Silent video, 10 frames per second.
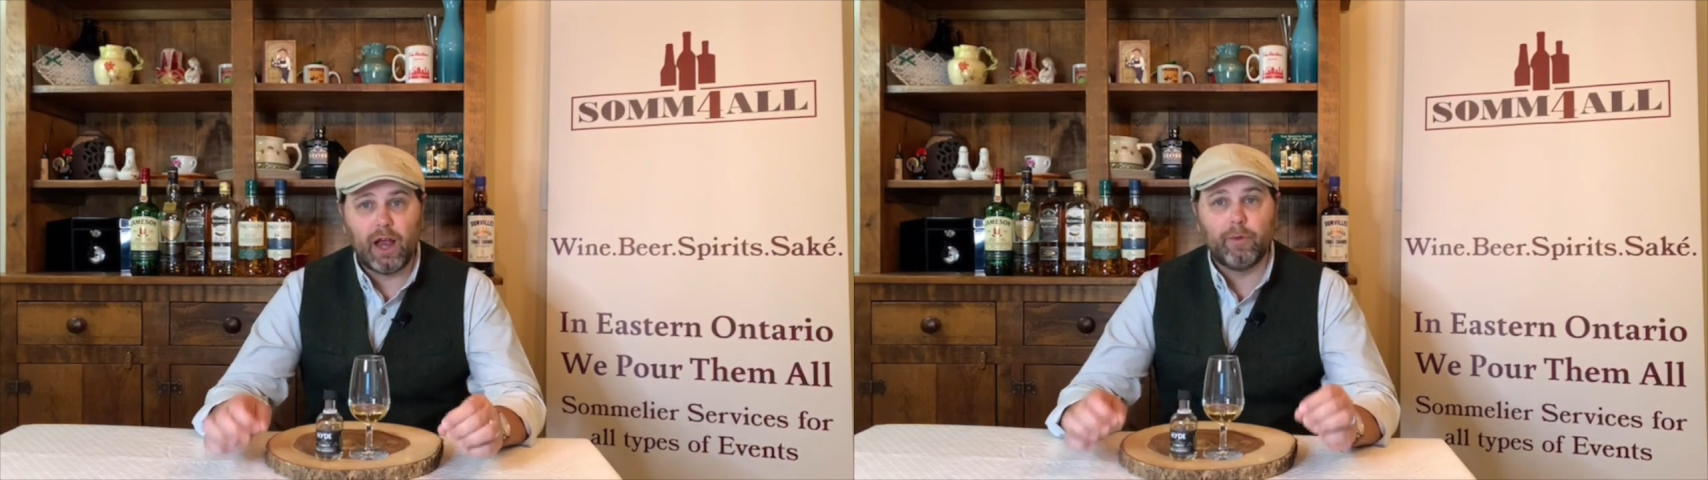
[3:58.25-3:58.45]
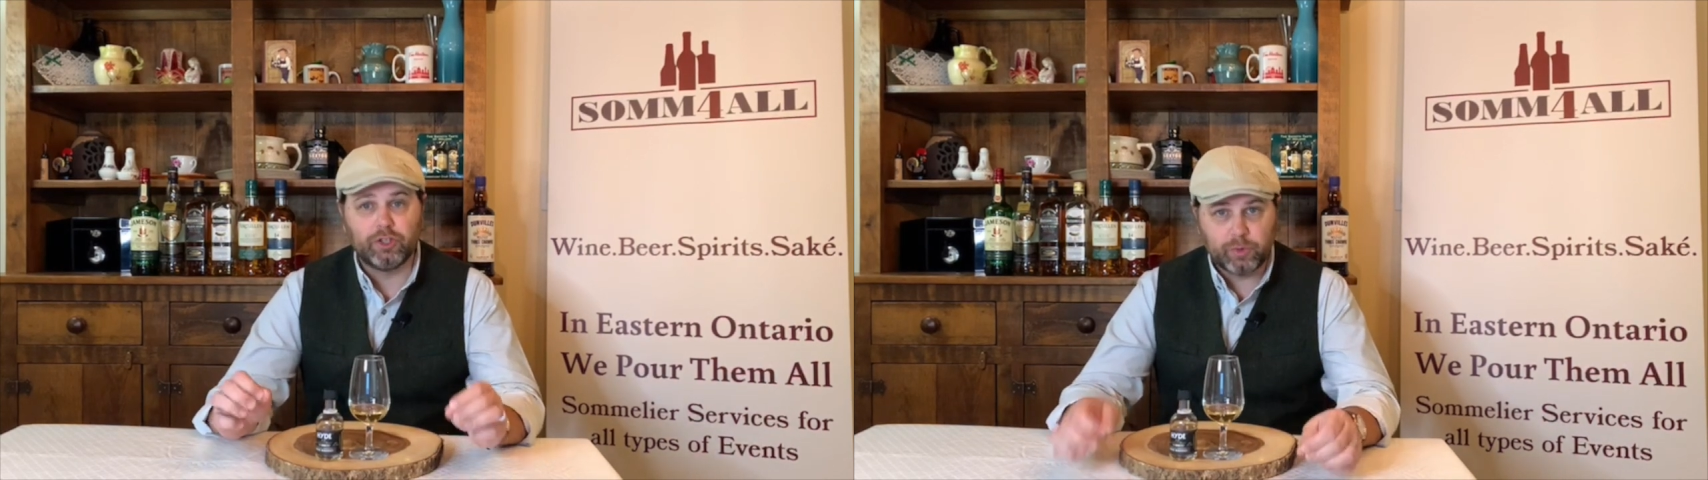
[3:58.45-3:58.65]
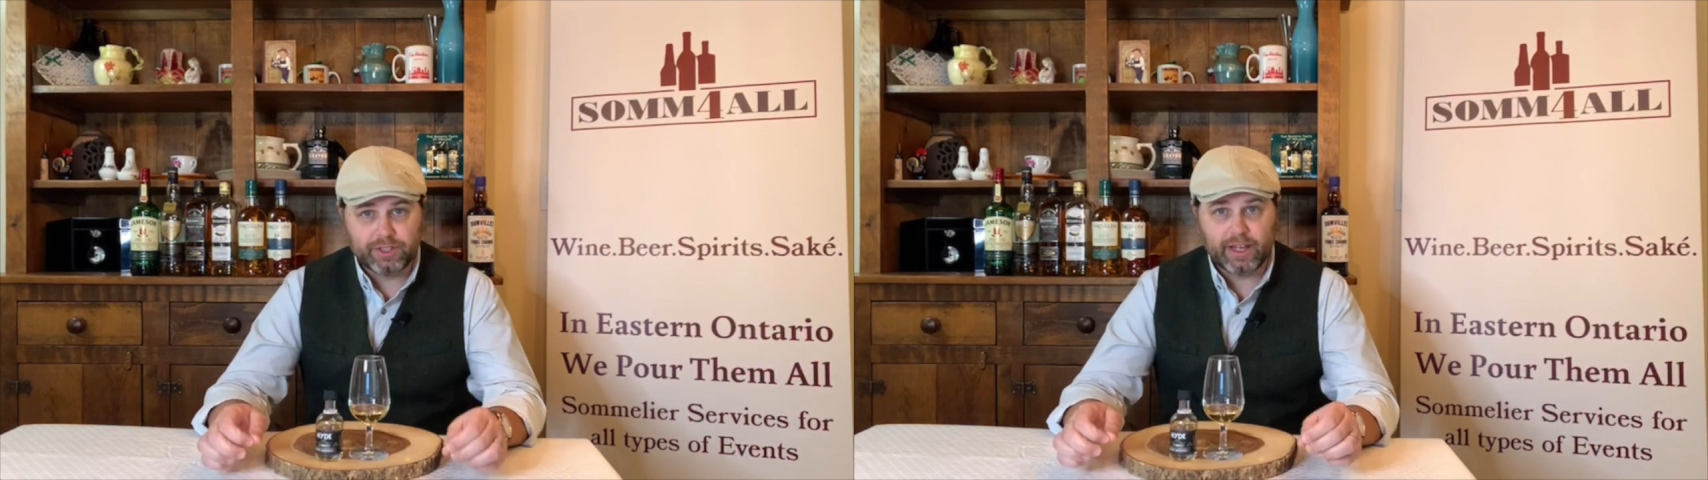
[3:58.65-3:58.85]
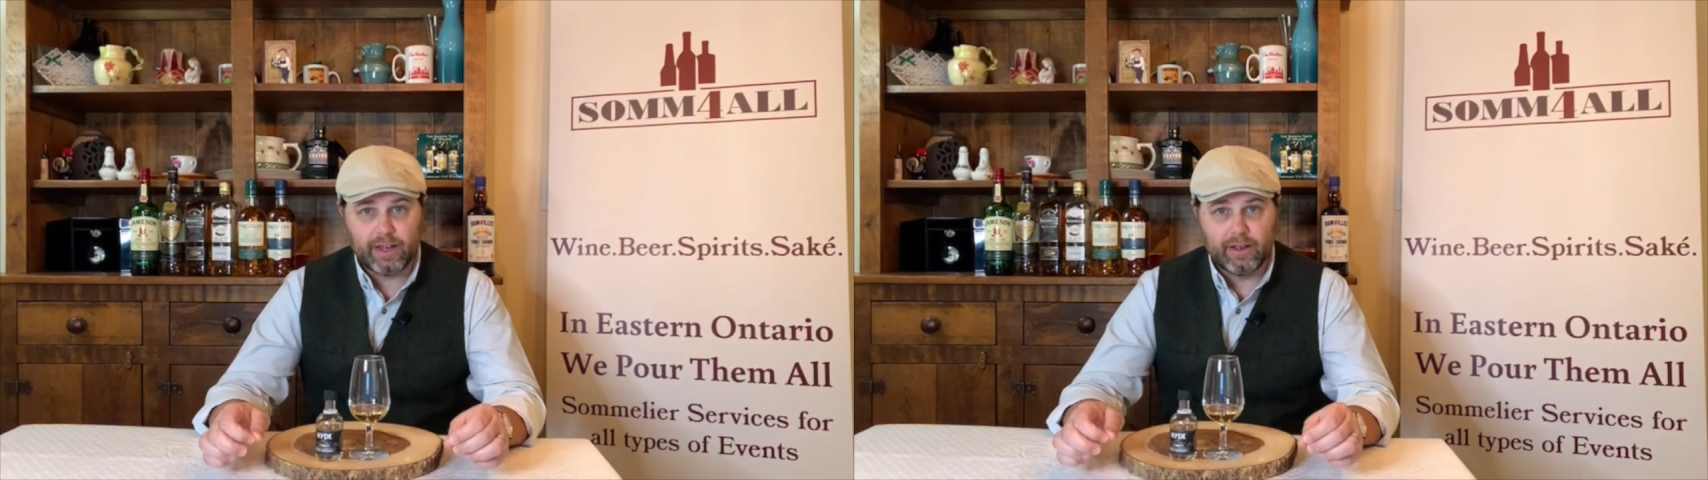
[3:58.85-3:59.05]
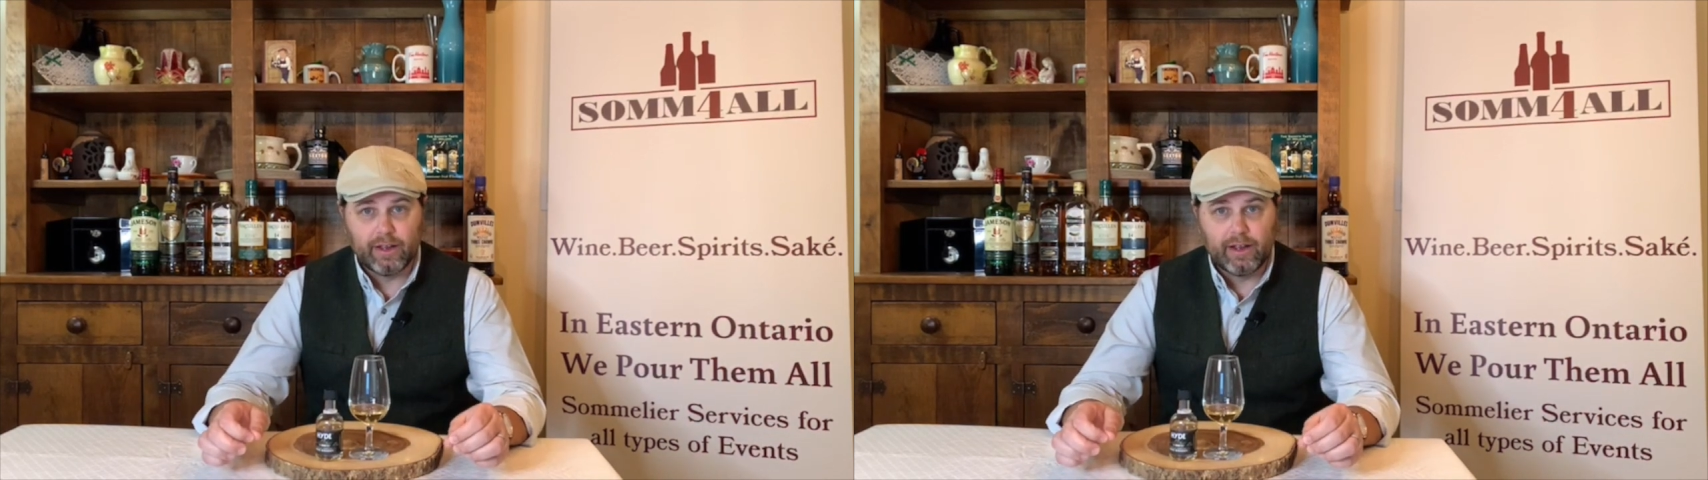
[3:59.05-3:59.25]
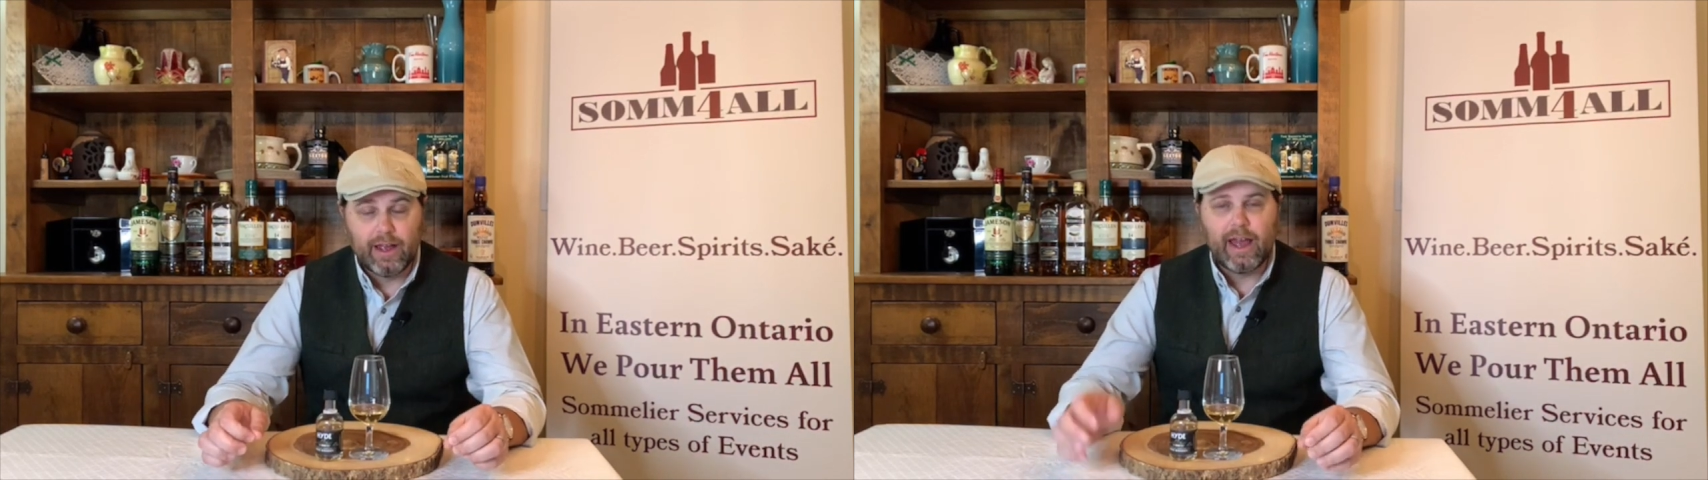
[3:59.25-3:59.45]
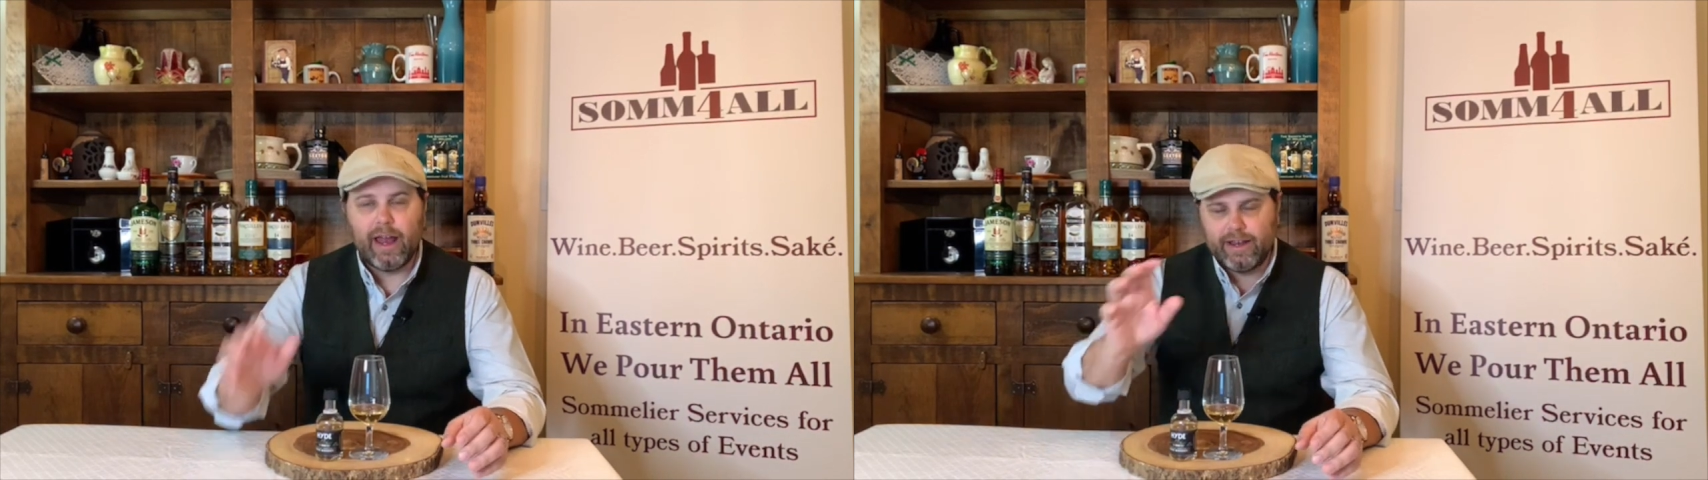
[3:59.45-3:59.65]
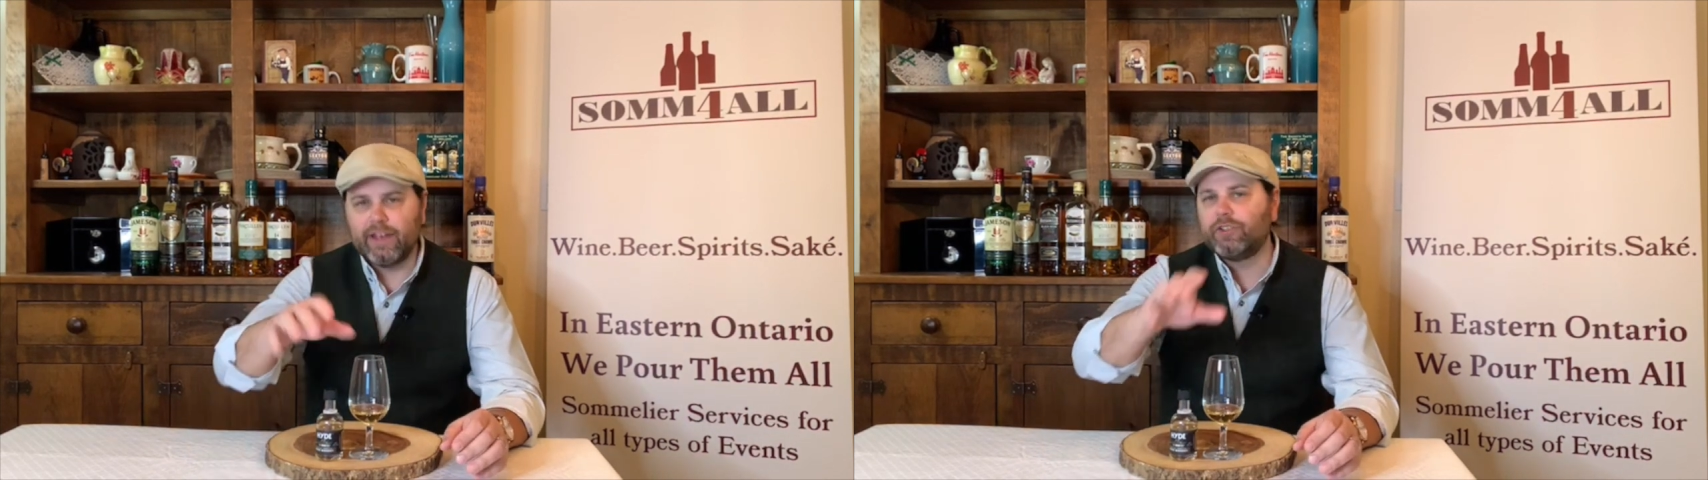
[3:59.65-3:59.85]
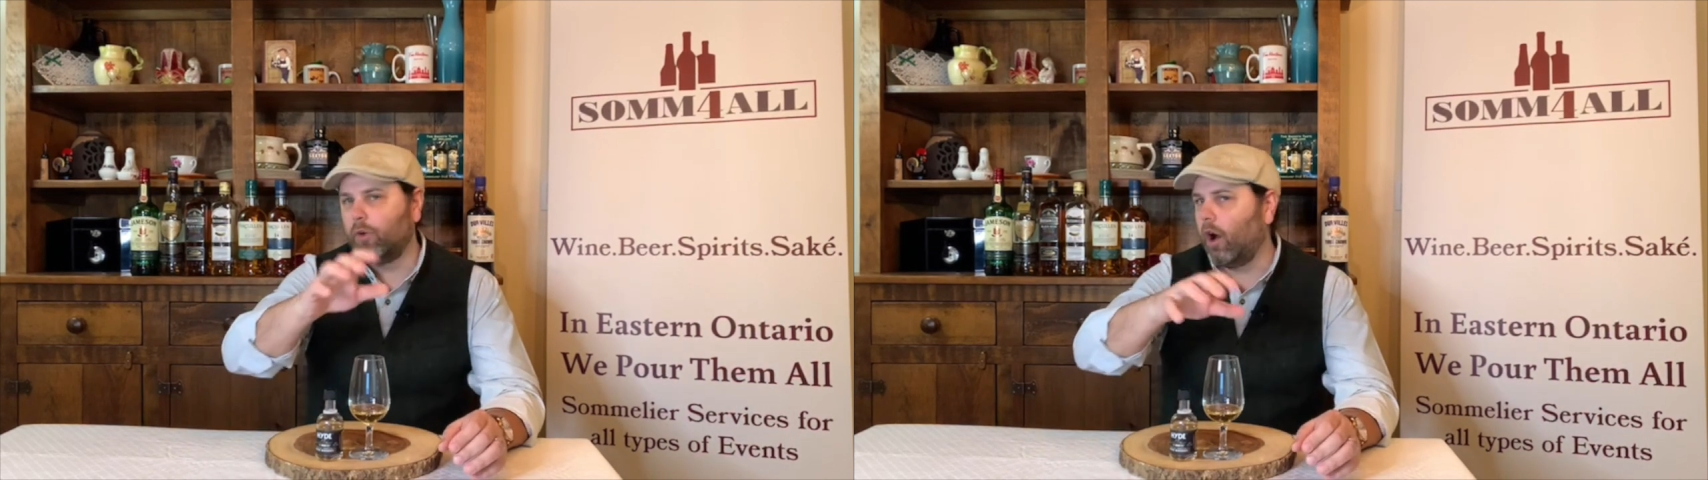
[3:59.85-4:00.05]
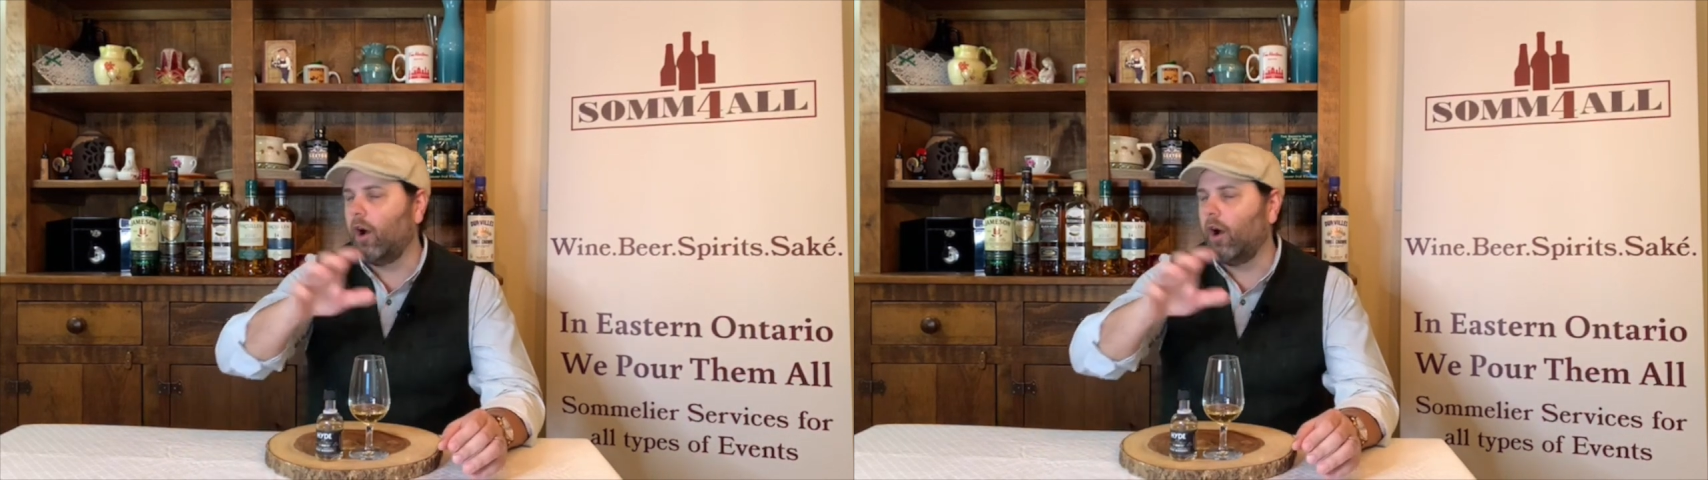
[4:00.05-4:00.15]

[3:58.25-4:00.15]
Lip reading: Irish whiskey. And yes, there